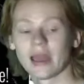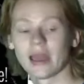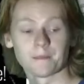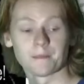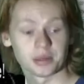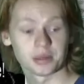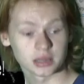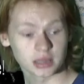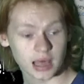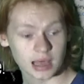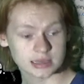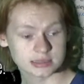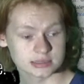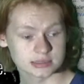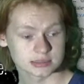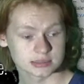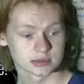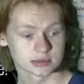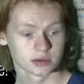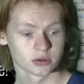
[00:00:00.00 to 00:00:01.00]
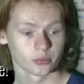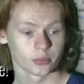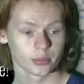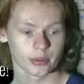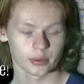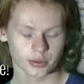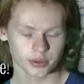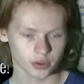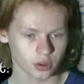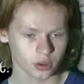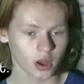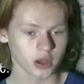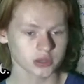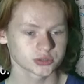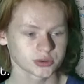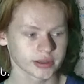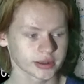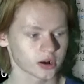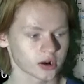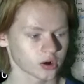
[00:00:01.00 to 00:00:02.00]
Plus, you'll also
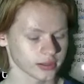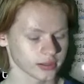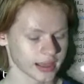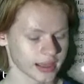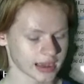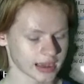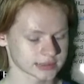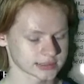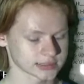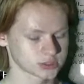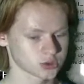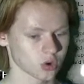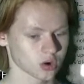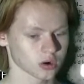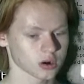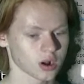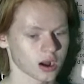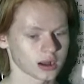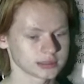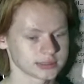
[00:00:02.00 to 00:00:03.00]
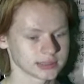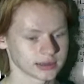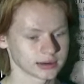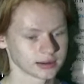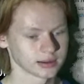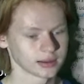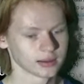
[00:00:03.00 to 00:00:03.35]
get early access to our content.